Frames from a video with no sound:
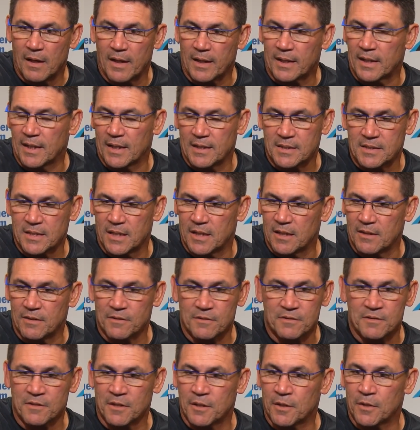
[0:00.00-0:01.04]
it? I can't tell you.
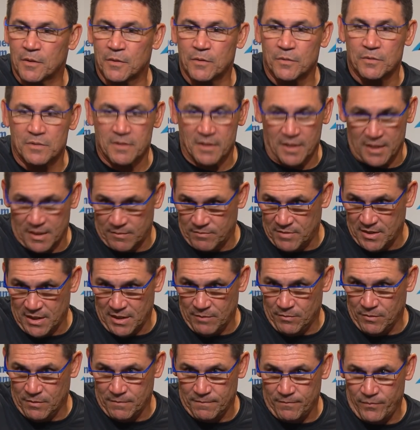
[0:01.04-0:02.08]
There's no
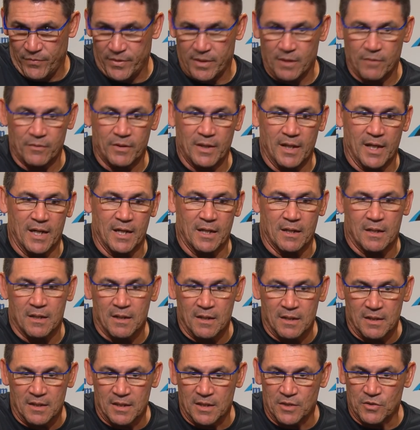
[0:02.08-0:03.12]
timetable, okay?
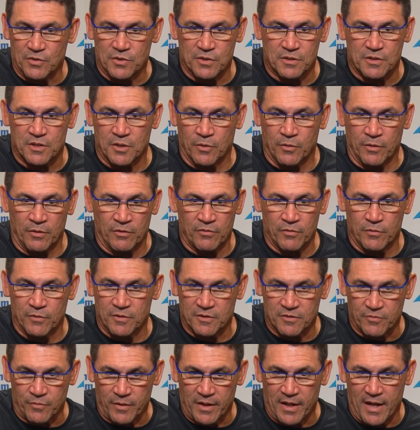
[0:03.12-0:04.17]
He's just going through
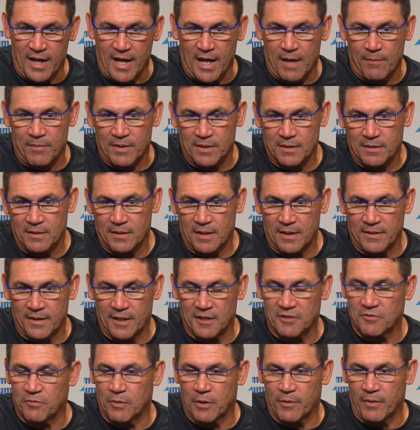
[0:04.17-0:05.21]
his rehab, and
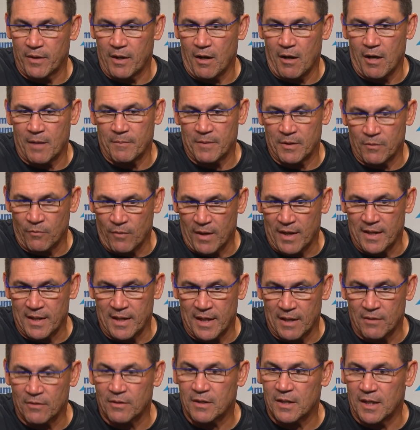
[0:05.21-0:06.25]
that's where we are. I mean, right
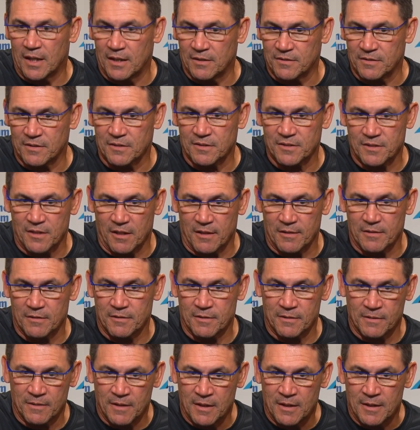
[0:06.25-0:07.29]
now, Kyle's our
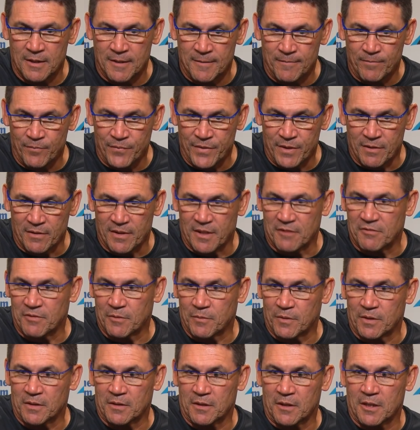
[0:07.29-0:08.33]
starter, and, that's
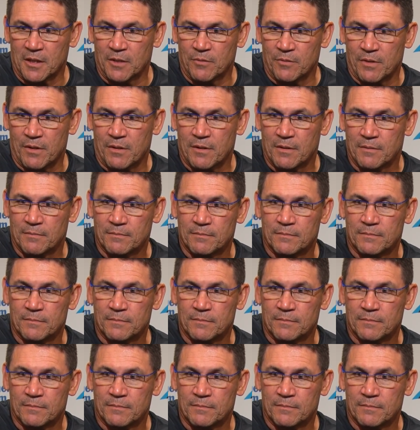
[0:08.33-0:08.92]
what we're going to go with.